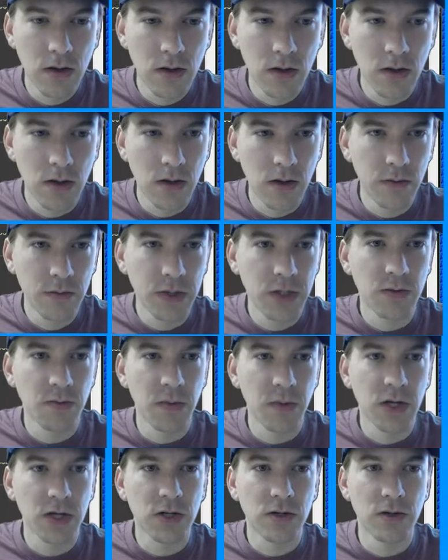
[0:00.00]
Let me just
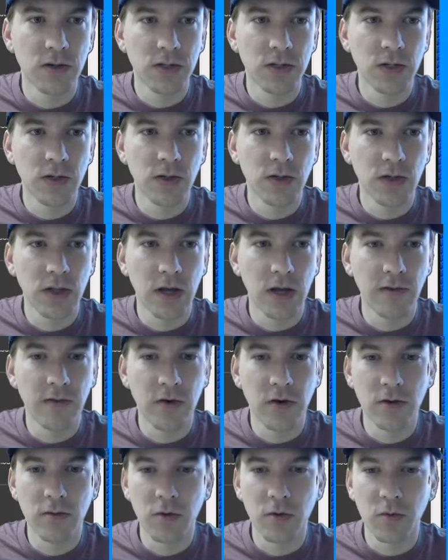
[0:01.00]
make sure it's using that
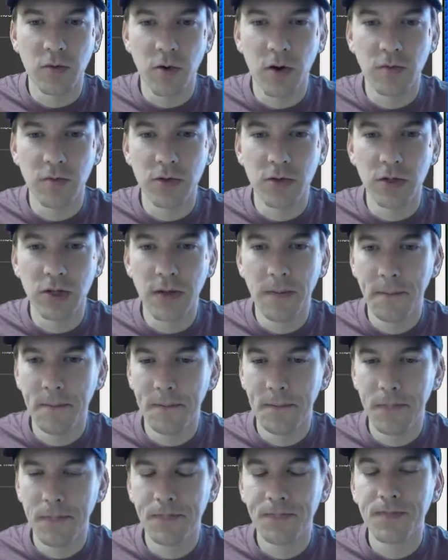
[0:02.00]
variable properly.
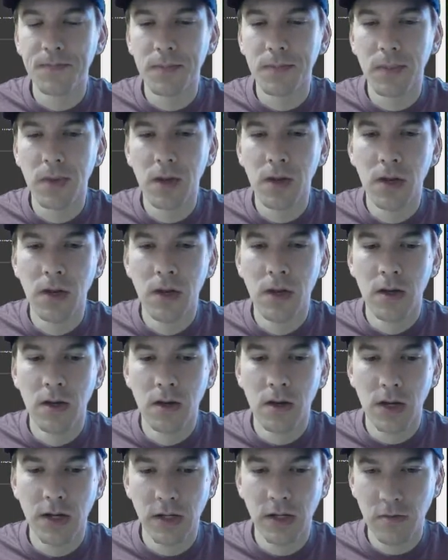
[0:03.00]

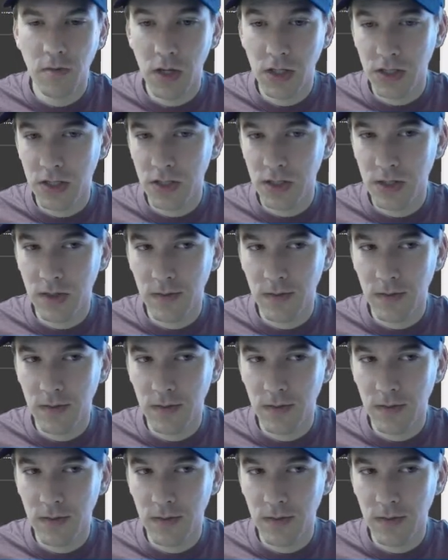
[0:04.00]
I did mention some